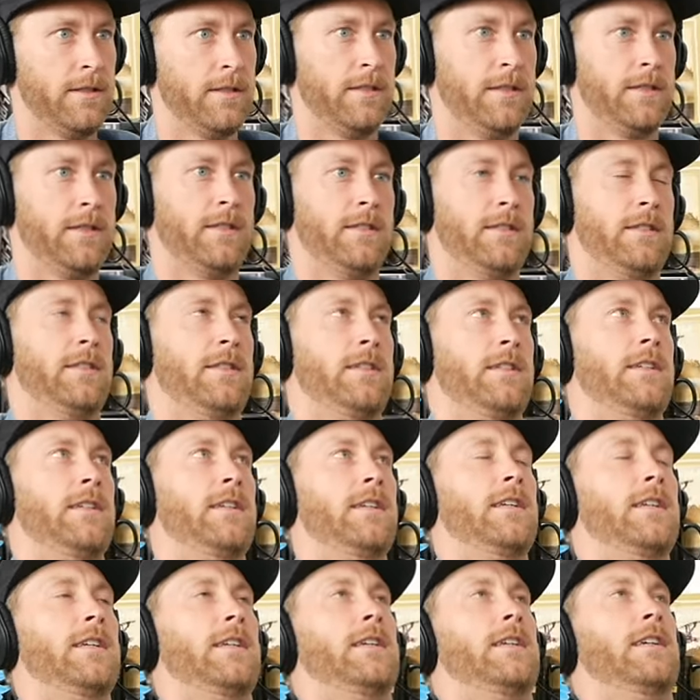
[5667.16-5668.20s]
film with
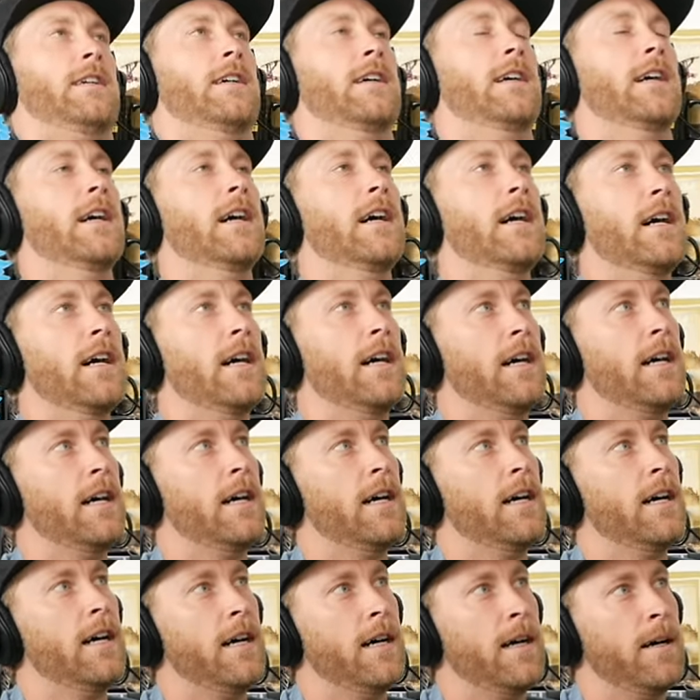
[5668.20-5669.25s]
you.
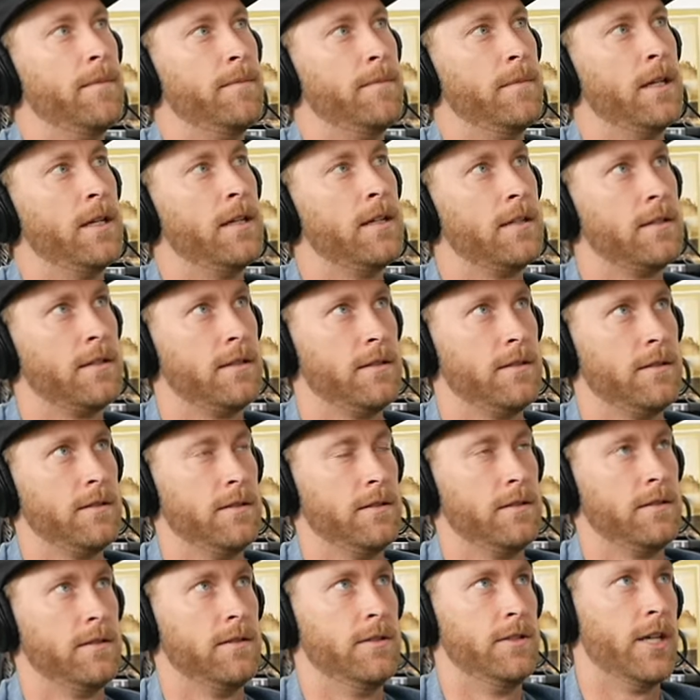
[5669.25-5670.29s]
Um,
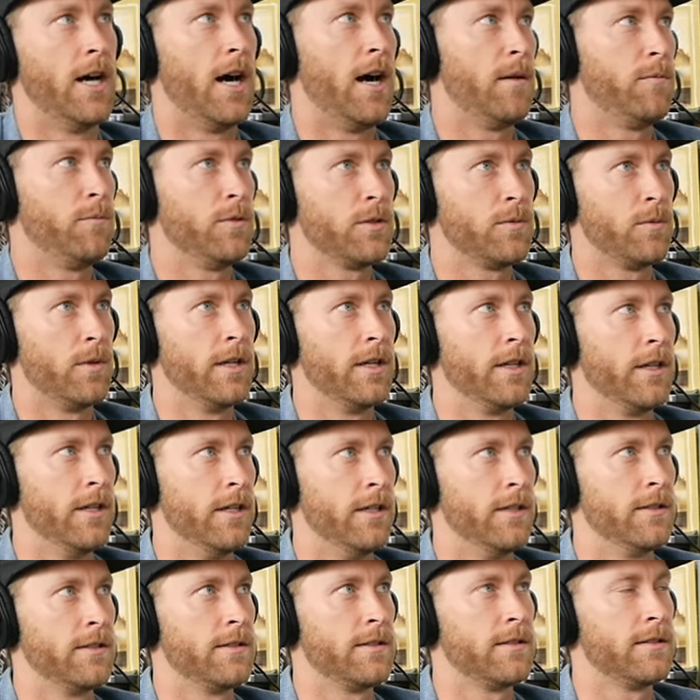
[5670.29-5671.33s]
Dom was one of
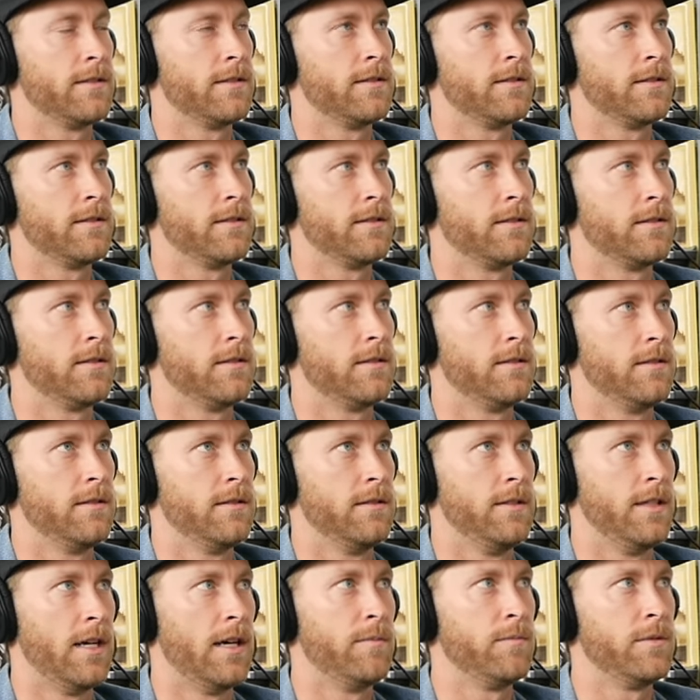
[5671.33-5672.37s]
those.
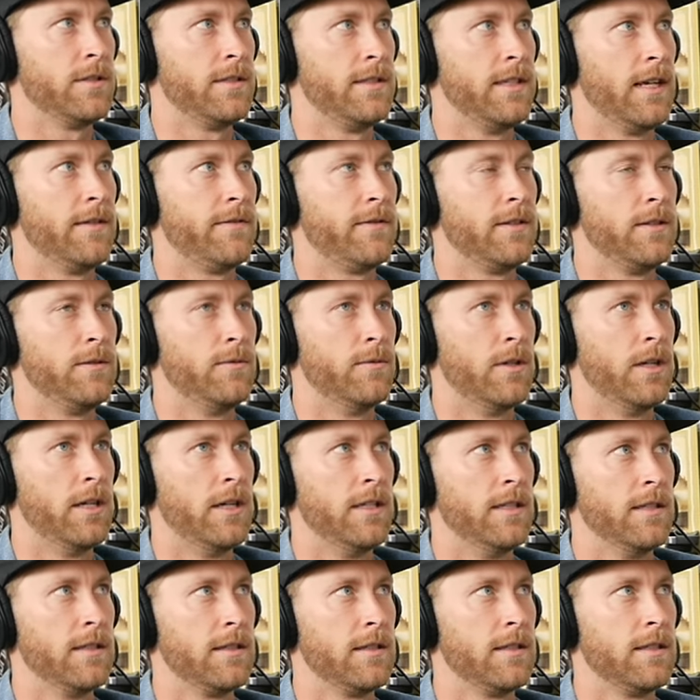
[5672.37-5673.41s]
Dom was definitely
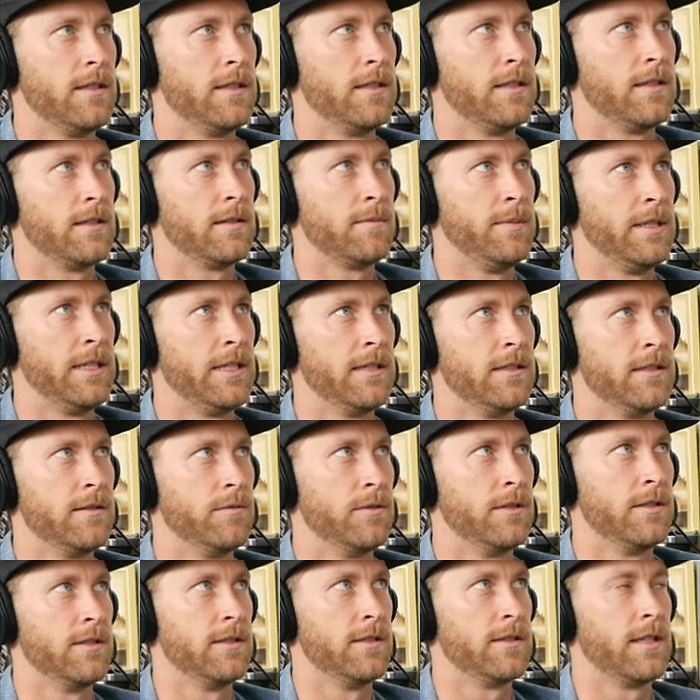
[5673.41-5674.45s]
one, because it
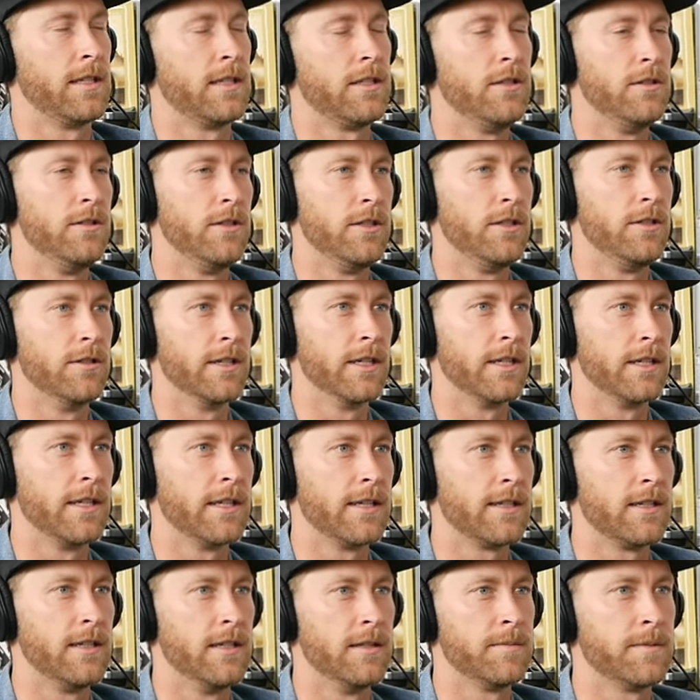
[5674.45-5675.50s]
was just like you knew you were gonna
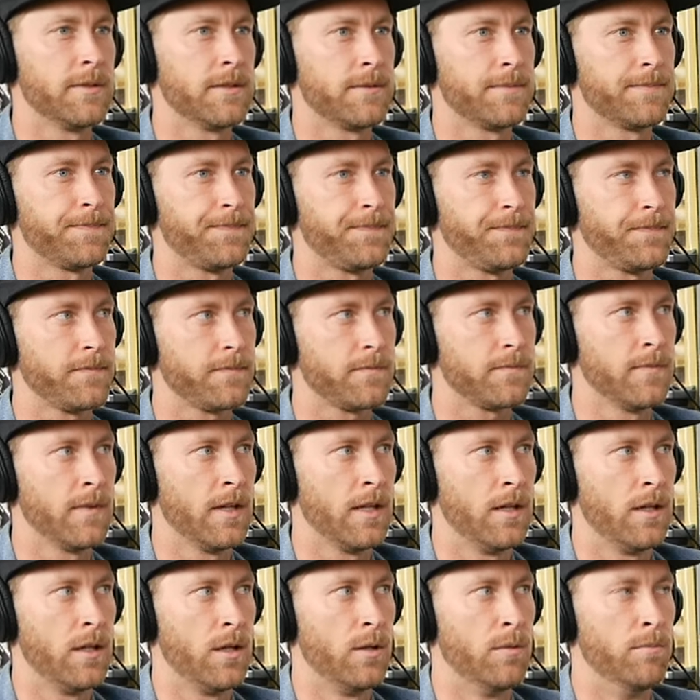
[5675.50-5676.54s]
get clips.
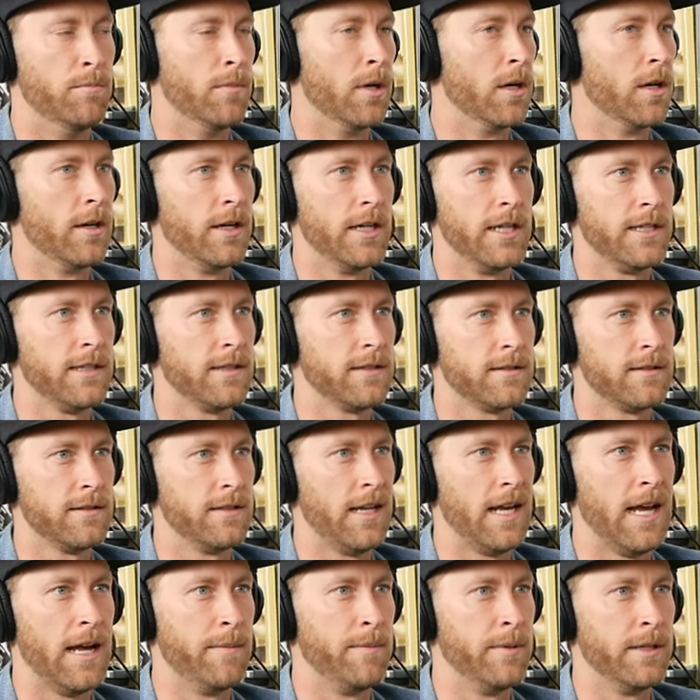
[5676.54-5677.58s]
Murray,
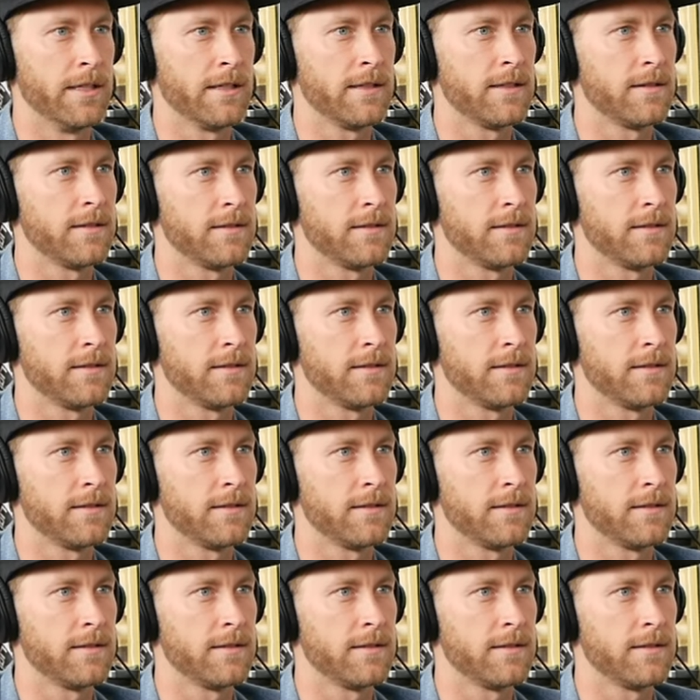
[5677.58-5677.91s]
epic.